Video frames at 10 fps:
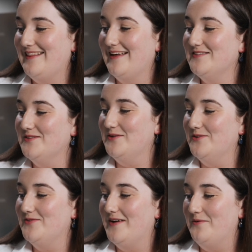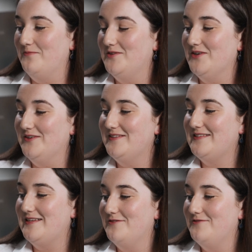that sort of dose
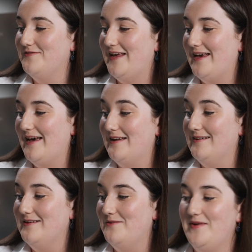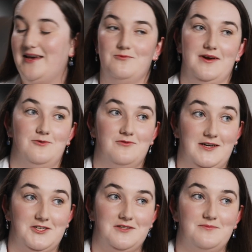if they had impaired renal function,